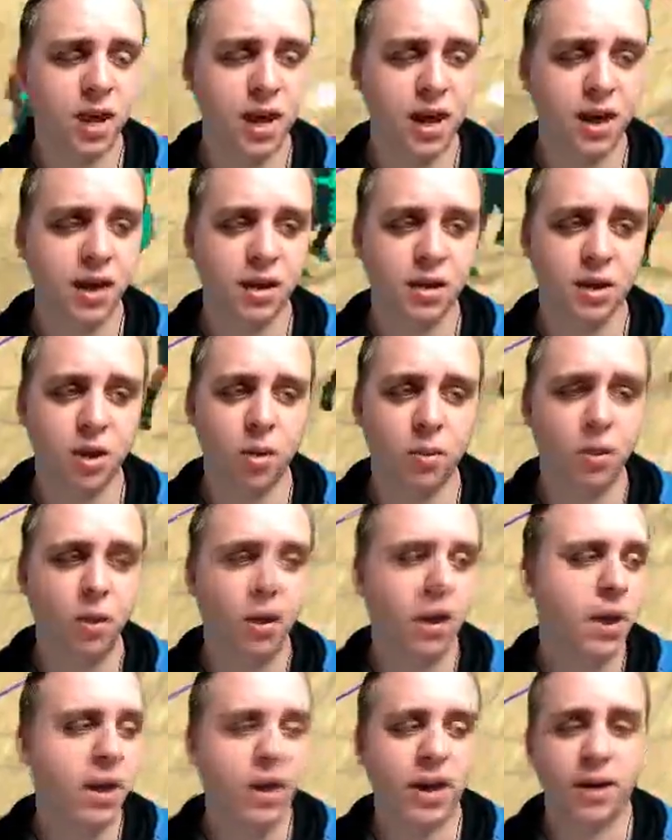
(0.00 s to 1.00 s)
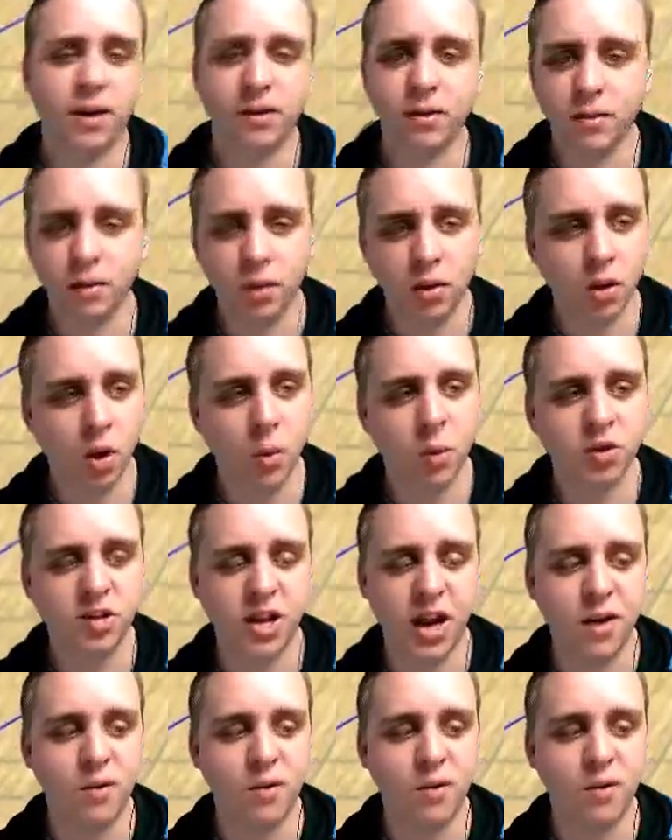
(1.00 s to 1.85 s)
line, you know, like almost